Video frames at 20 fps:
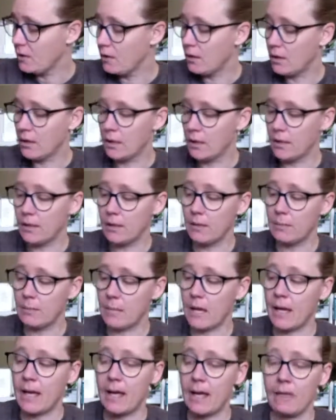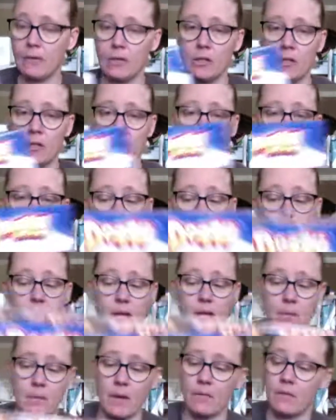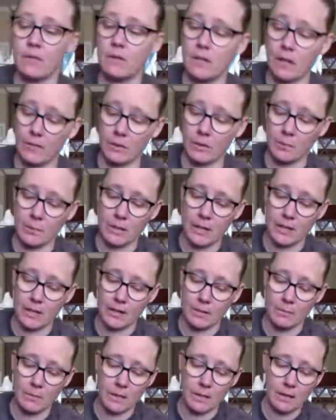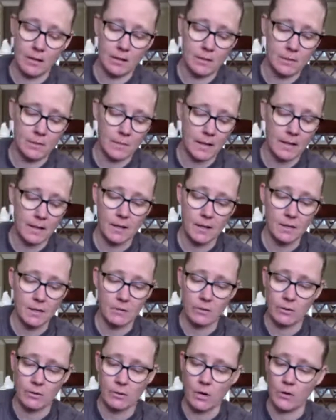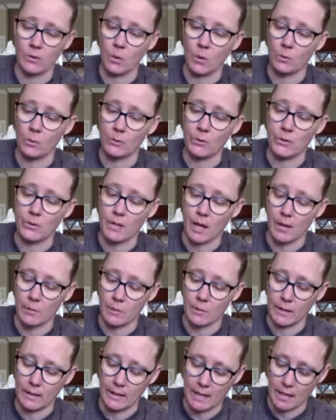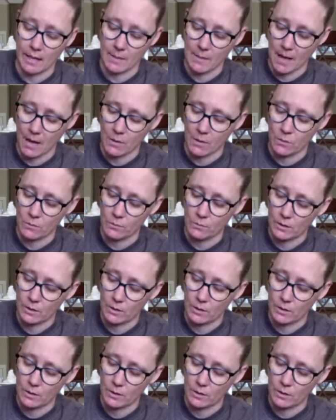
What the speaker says: I have heard of this game. I've never played it because my kid's a little on the older side when it came out.